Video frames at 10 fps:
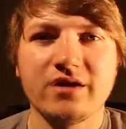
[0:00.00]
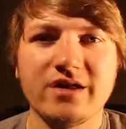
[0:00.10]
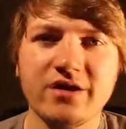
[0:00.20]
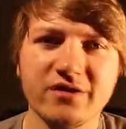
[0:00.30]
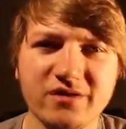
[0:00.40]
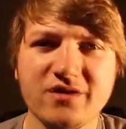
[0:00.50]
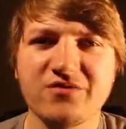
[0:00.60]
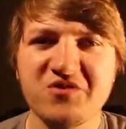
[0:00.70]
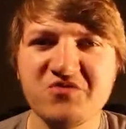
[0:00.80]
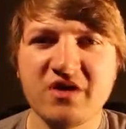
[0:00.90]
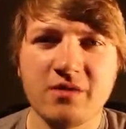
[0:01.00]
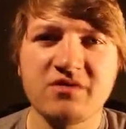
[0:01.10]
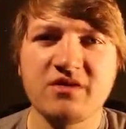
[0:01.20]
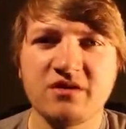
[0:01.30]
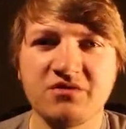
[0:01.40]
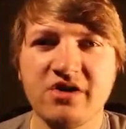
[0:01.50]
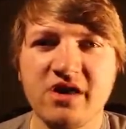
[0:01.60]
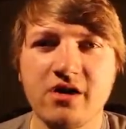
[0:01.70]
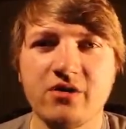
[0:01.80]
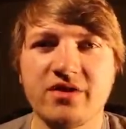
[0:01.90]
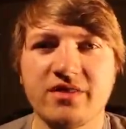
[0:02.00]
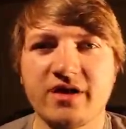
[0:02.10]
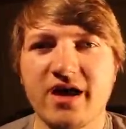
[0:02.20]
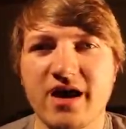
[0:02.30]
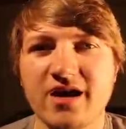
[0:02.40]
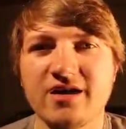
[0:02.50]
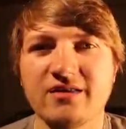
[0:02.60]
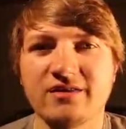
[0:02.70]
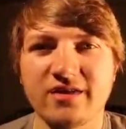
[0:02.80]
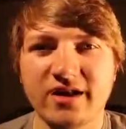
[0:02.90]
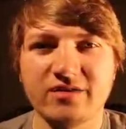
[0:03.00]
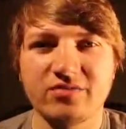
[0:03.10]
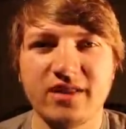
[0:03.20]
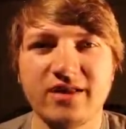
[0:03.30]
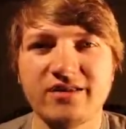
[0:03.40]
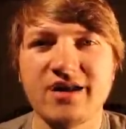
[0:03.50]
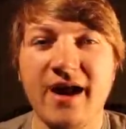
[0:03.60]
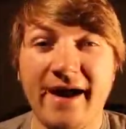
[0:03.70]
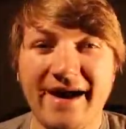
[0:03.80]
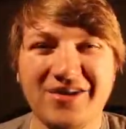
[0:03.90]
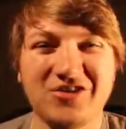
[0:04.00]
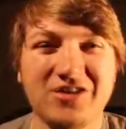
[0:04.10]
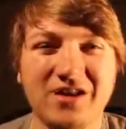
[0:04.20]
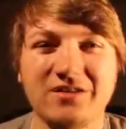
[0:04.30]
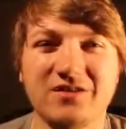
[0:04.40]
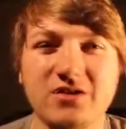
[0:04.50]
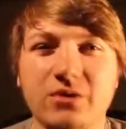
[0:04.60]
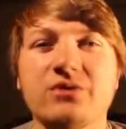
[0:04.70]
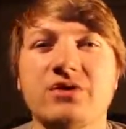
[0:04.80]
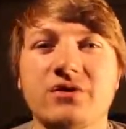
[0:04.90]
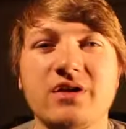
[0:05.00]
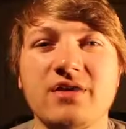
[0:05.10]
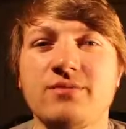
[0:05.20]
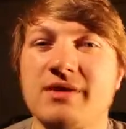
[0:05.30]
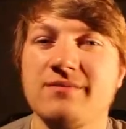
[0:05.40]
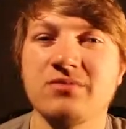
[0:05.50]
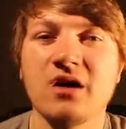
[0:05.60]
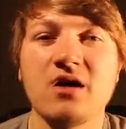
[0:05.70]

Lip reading: Now you'll see a few times in this video that the guy in second place actually gets a nose underneath me.